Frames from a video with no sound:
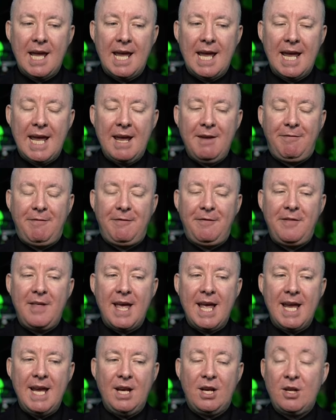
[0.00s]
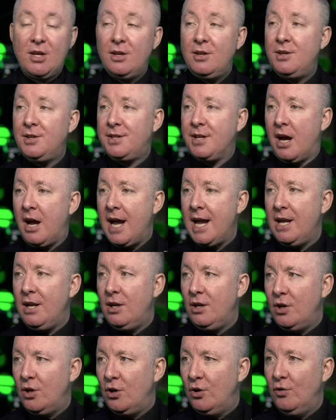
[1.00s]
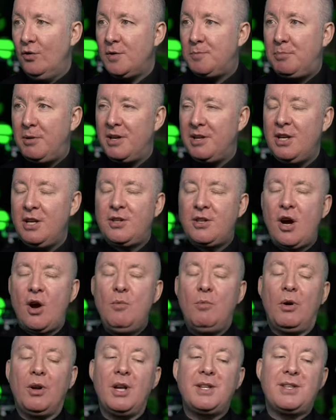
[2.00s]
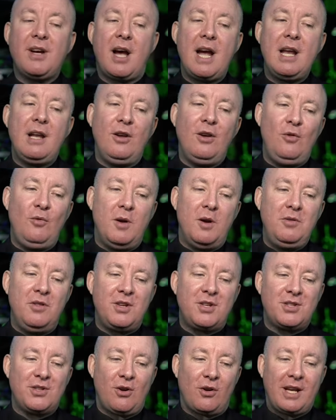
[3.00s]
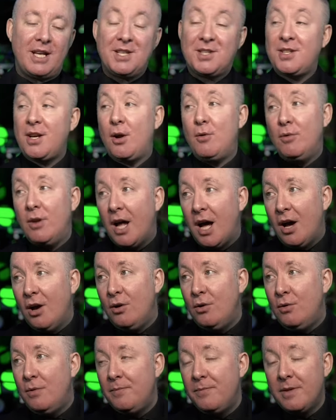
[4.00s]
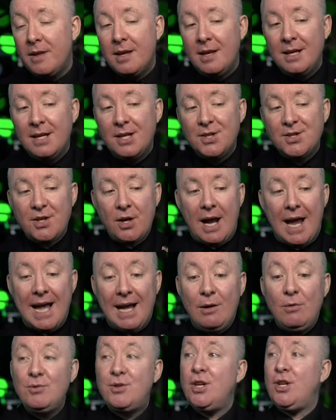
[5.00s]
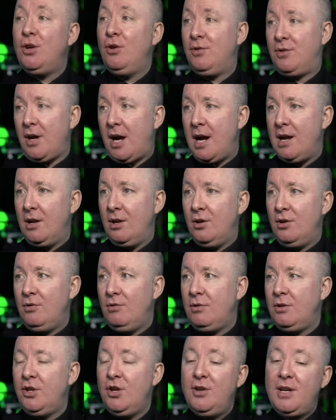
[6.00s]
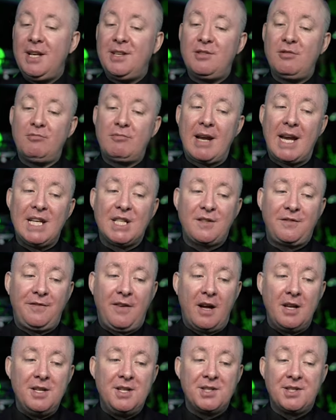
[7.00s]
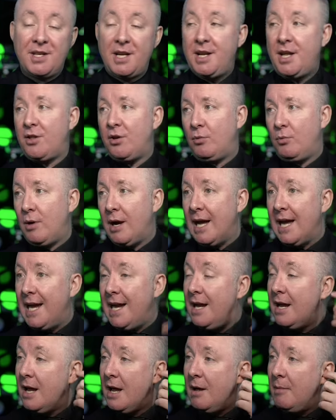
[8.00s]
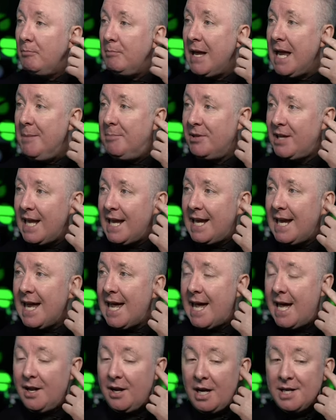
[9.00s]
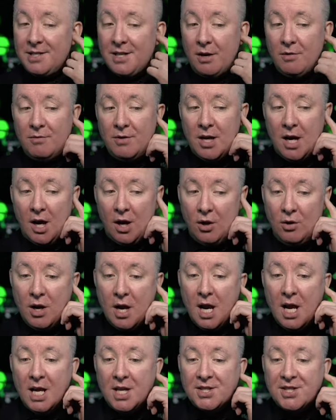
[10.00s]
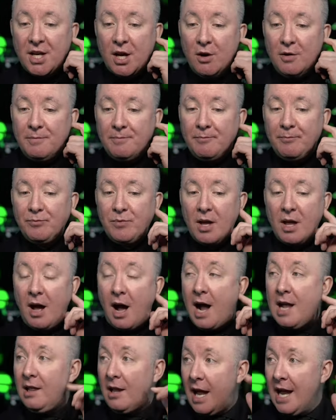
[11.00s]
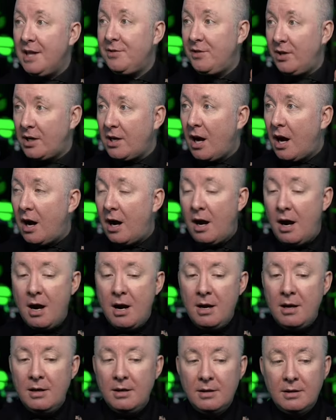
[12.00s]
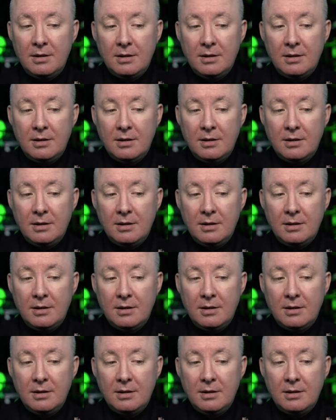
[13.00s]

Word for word: if they can dilute, but you don't want to dilute when the stock is so low. So how do you dilute? You need to raise funds another way. Maybe they can. I don't know. So I like the car.